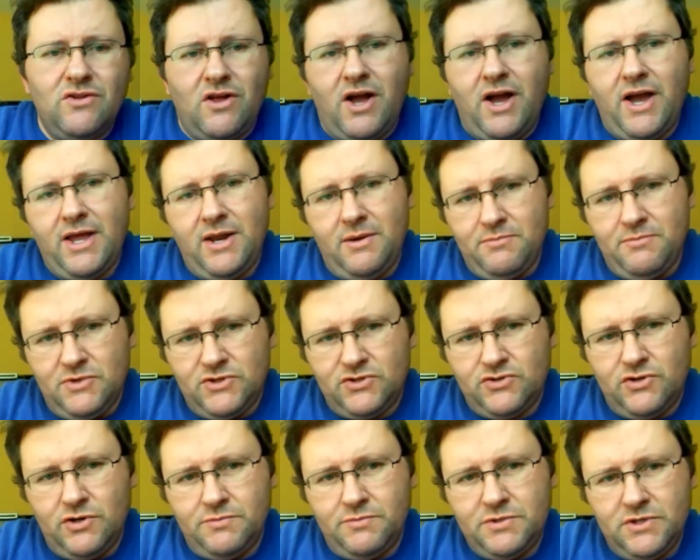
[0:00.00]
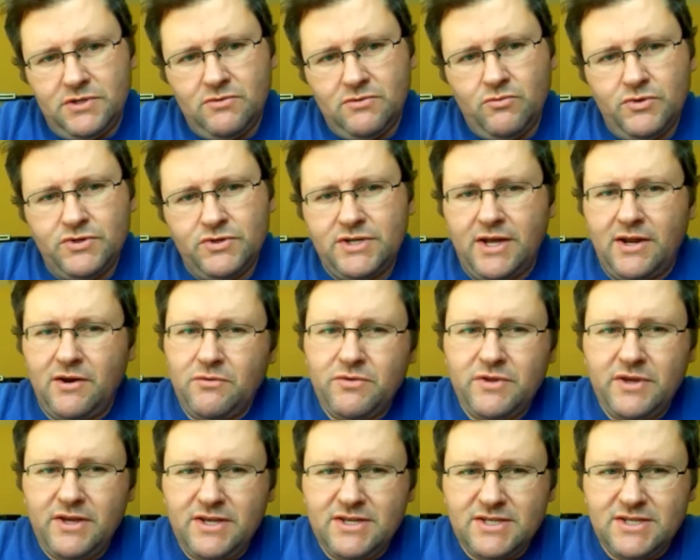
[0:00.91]
item description, which I don't
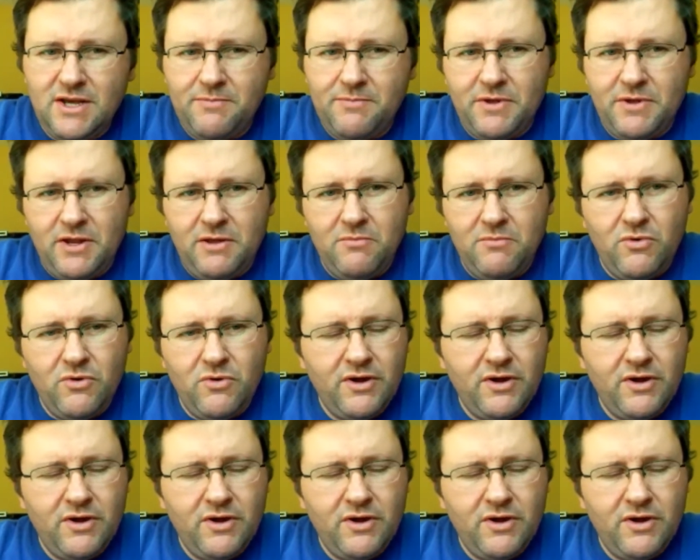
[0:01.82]
think is up anymore,